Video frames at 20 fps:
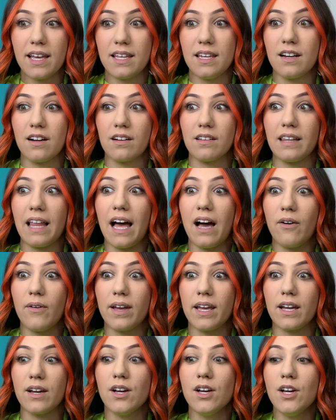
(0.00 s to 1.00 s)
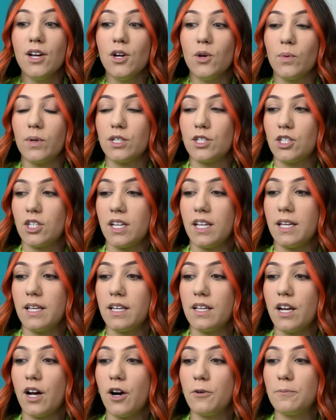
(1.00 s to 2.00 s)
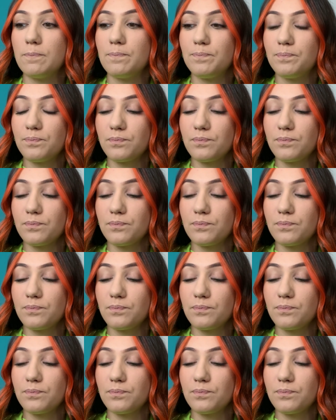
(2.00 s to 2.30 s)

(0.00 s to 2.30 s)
and are allowing when she, you know,